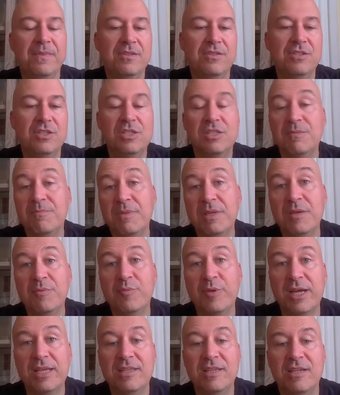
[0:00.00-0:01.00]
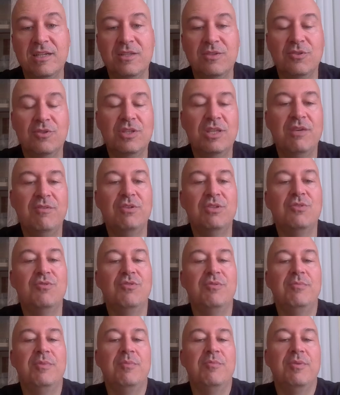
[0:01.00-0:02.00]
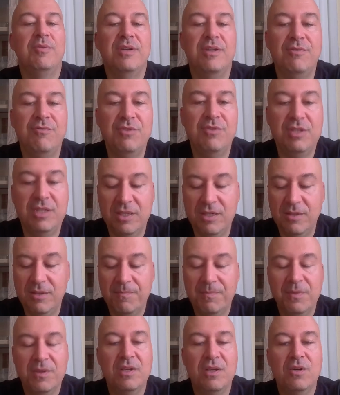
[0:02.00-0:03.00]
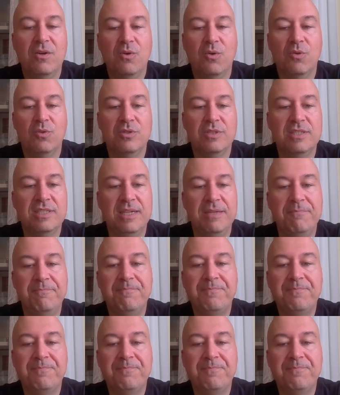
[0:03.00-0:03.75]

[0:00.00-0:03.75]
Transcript: just being practical, not having to remember everything all the time.